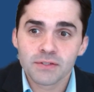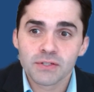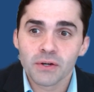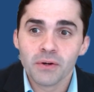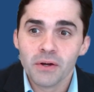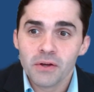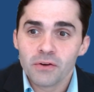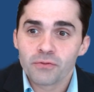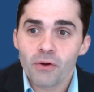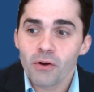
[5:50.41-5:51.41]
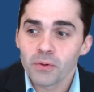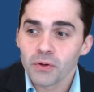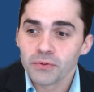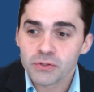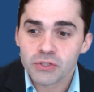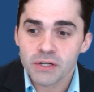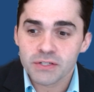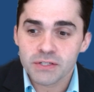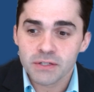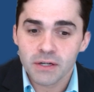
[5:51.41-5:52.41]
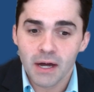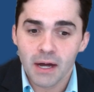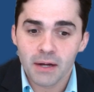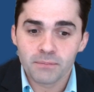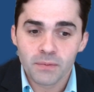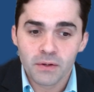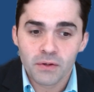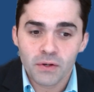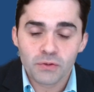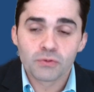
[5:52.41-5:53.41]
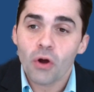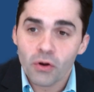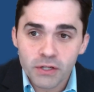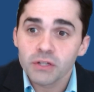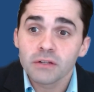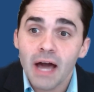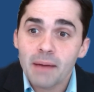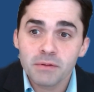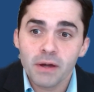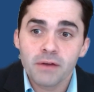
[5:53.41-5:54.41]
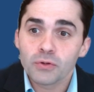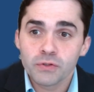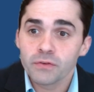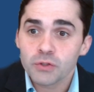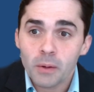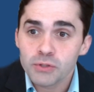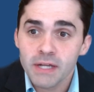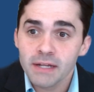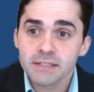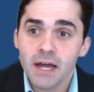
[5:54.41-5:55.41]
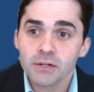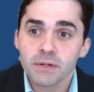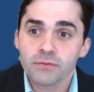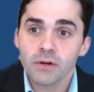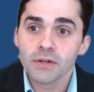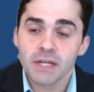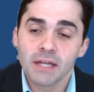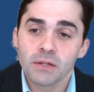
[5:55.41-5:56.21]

And so for our world, there's just there's already good alignment by virtue of term sheet getting signed or whatever else.